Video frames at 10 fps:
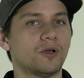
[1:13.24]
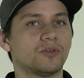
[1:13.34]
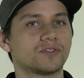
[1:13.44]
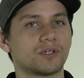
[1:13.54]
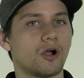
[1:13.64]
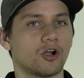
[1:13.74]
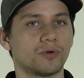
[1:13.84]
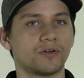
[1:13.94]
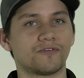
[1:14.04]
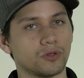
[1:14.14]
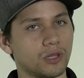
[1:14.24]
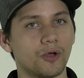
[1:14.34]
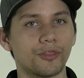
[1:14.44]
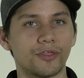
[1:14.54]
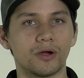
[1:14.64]
Fimmel's armor for
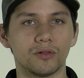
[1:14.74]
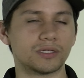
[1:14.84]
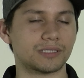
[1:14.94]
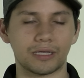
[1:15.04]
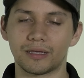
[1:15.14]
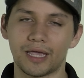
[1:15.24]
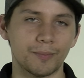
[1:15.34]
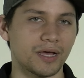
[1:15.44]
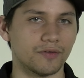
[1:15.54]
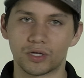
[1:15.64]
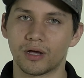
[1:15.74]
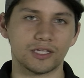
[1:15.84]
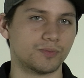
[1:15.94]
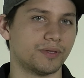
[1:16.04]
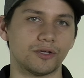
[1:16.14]
Lothar looks like it came out of a
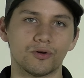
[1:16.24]
cosplay